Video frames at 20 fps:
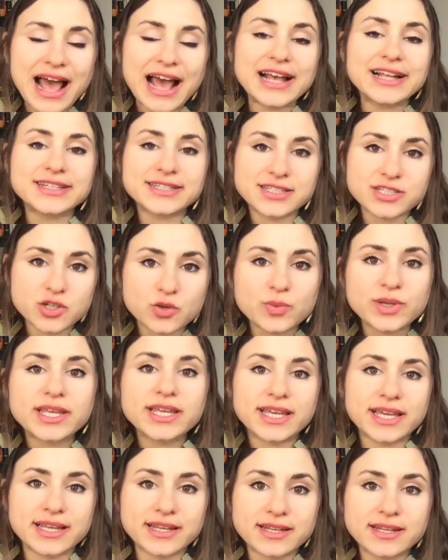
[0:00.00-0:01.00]
and we
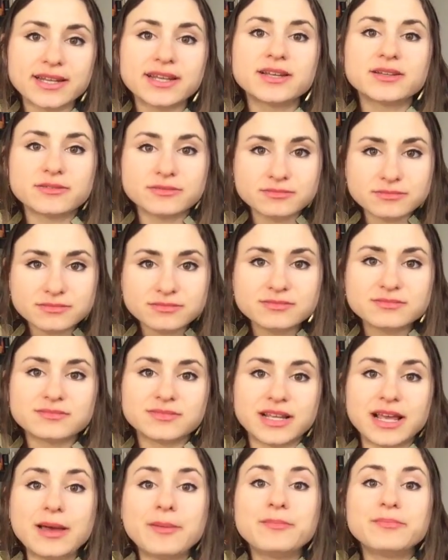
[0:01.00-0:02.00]
can,
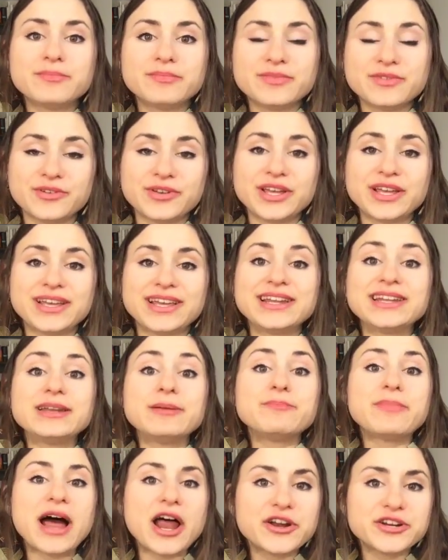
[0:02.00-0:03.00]
in an
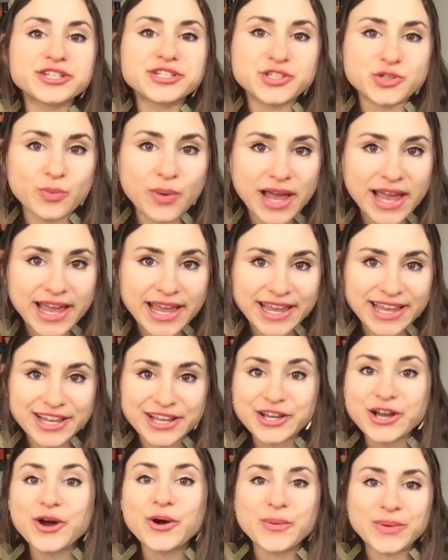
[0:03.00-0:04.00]
embarrassed
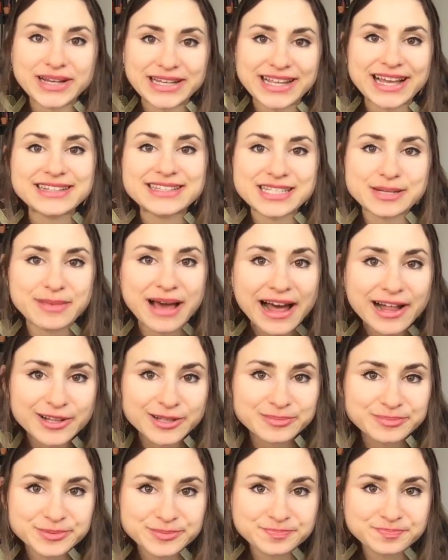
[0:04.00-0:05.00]
way, go and get some
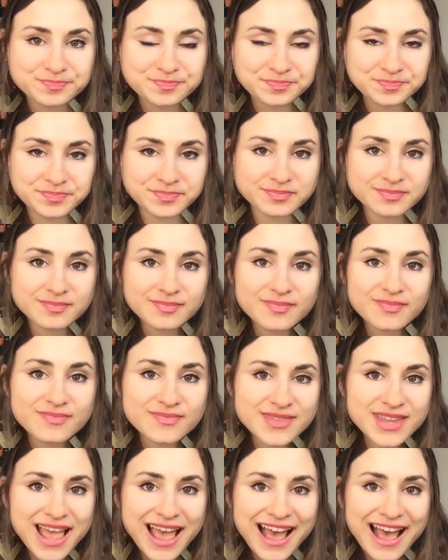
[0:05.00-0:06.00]
help.
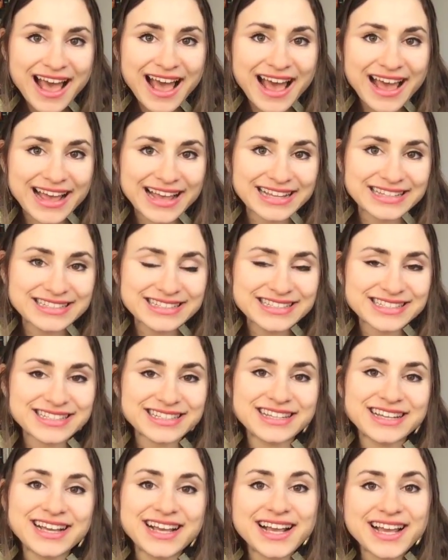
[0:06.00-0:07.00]
And
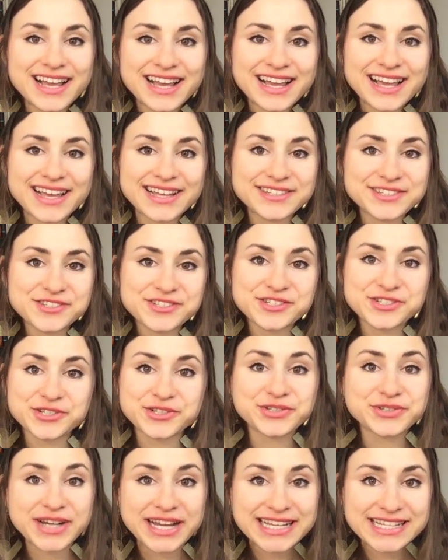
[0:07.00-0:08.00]
it's just
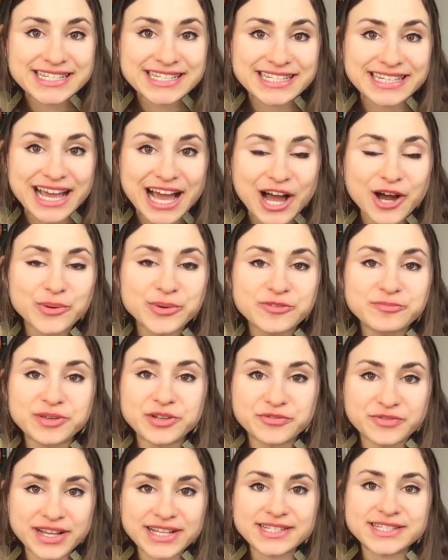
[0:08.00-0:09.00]
crazy how we've
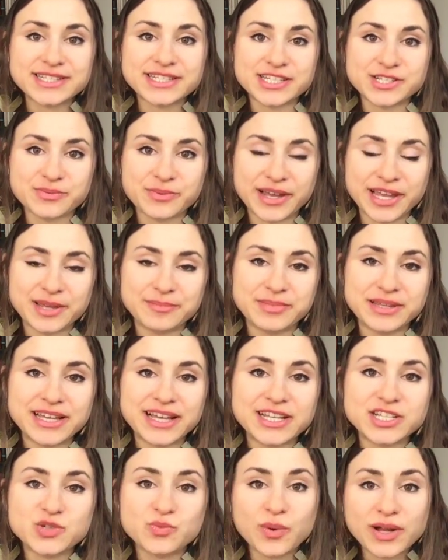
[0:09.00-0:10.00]
been raised this way,
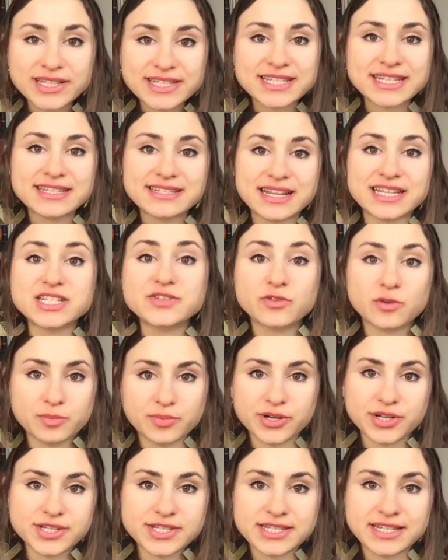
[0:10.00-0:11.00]
because what successful
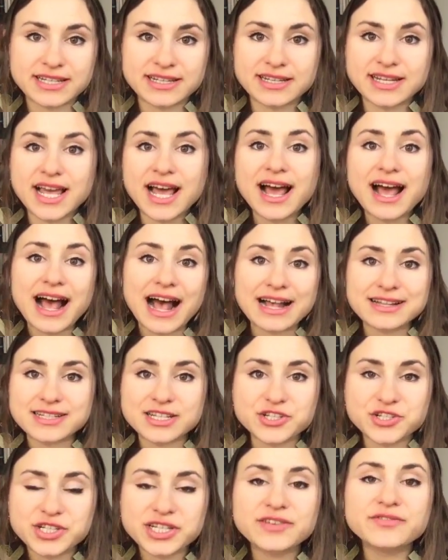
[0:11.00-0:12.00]
person has
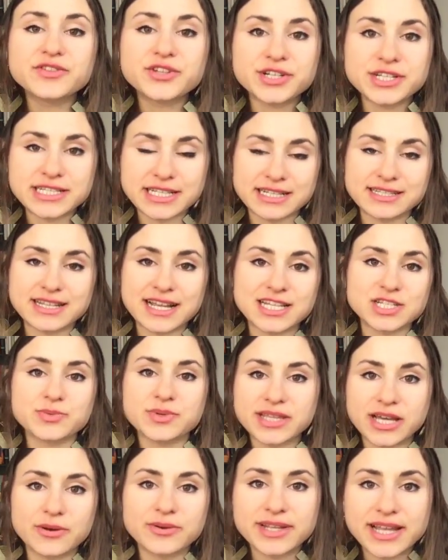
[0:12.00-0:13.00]
achieved their success
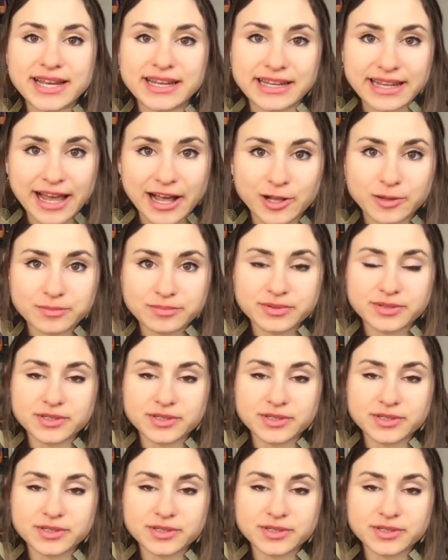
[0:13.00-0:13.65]
without getting help?